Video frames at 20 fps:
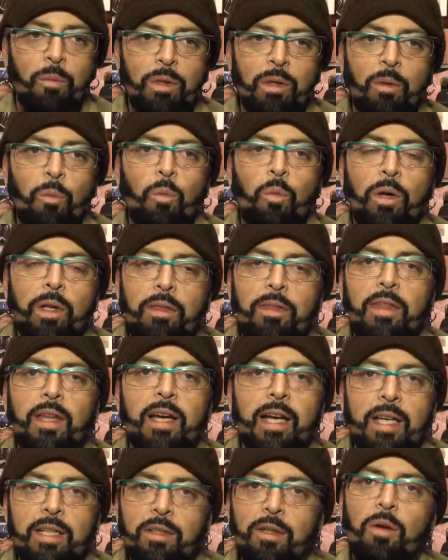Well, the one
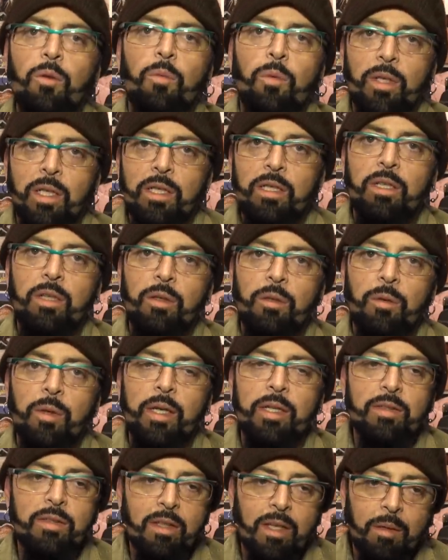thing I don't want to do
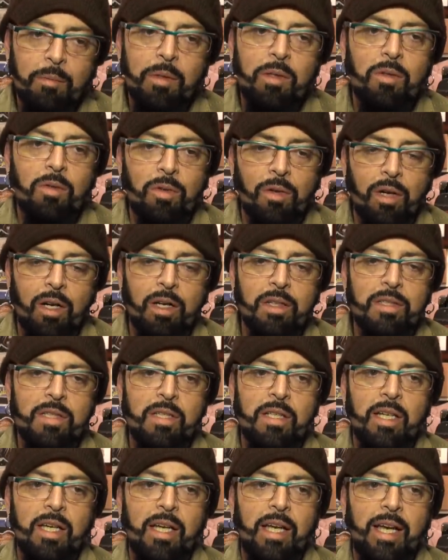is come
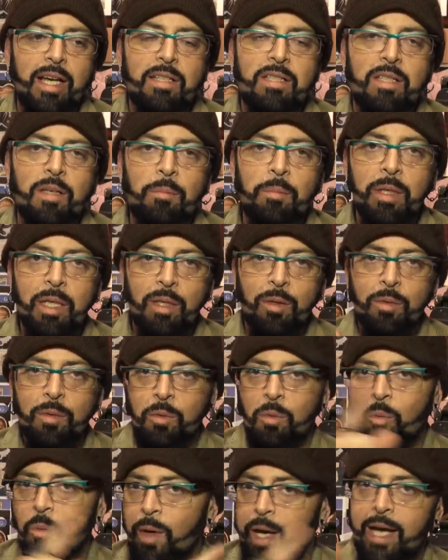across as somebody who
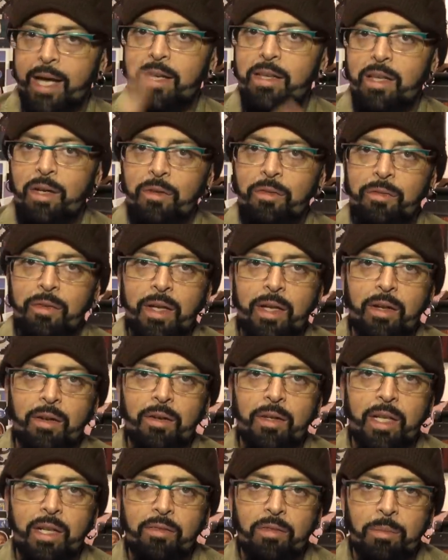is wagging their
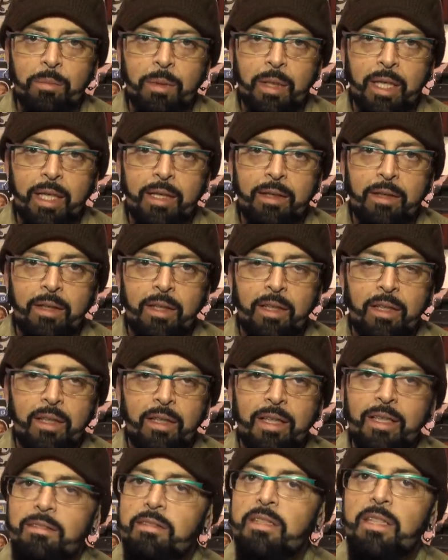finger at everybody.
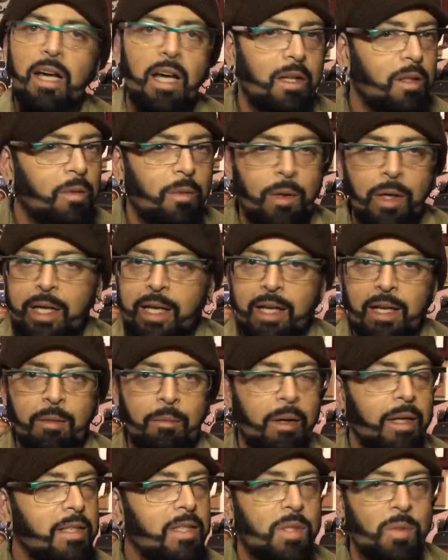That's not who I
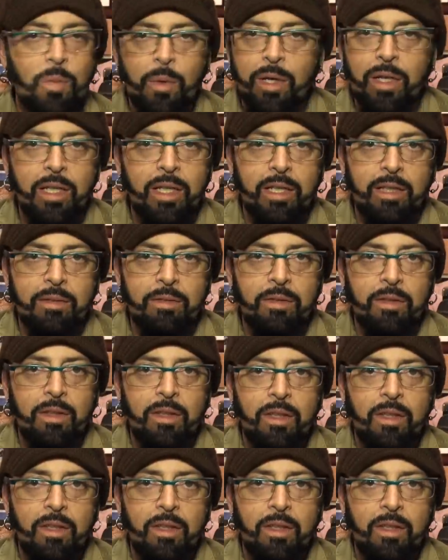am, I swear to you.